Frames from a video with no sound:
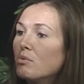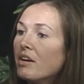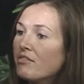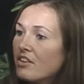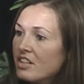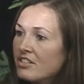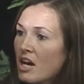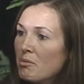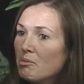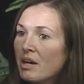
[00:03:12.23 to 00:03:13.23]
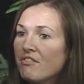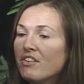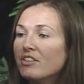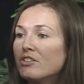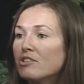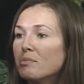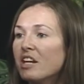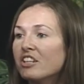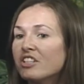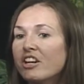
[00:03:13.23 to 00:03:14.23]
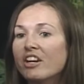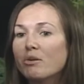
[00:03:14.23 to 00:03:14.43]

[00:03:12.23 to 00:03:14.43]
one for the Ausable Bayfield Source Protection Area